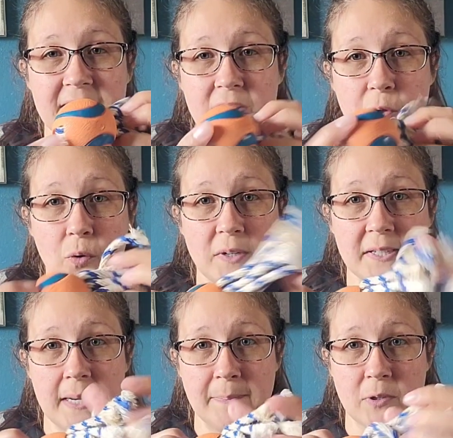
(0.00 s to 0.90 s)
these little
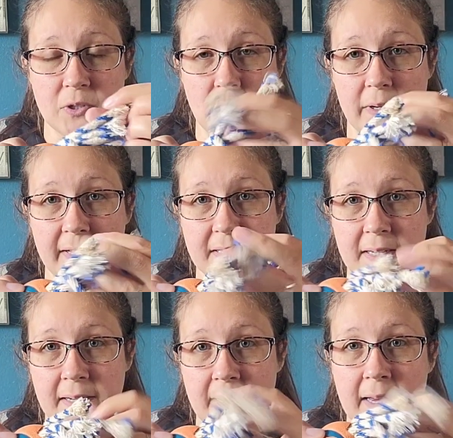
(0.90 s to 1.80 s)
receptors on it
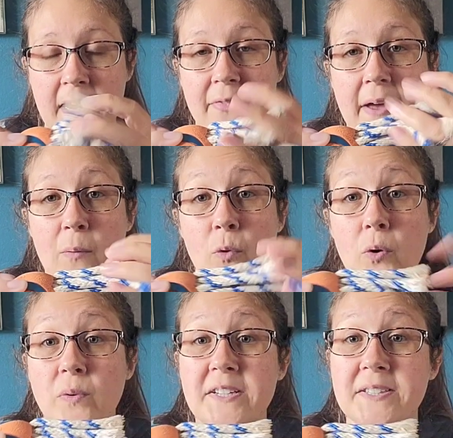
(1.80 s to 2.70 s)
that
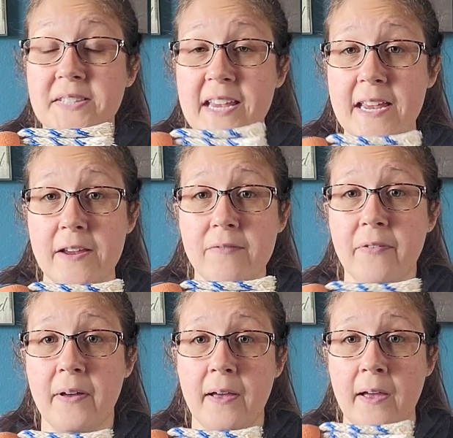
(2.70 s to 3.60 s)
will receive